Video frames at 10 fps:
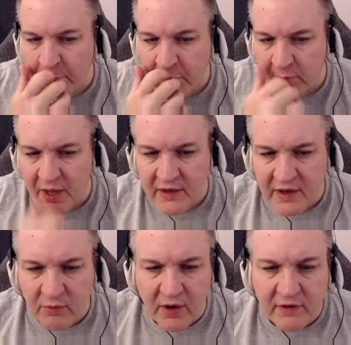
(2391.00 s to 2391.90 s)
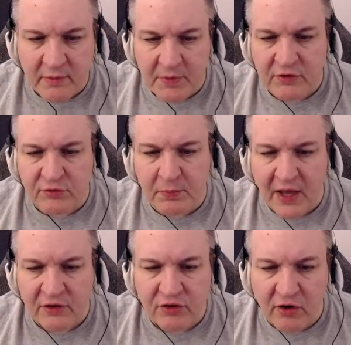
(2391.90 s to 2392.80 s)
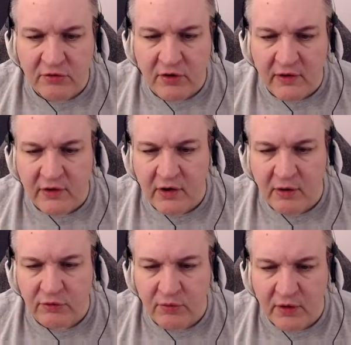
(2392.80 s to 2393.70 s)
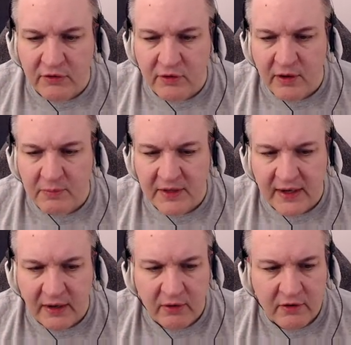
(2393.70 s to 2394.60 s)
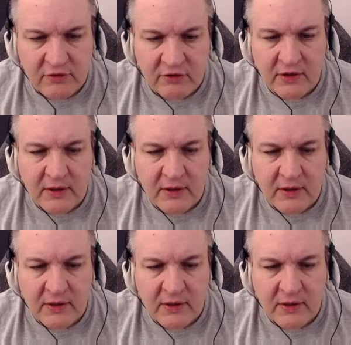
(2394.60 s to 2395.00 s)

The Black Knight rides up on a black charger as our heroes run to an empty carriage.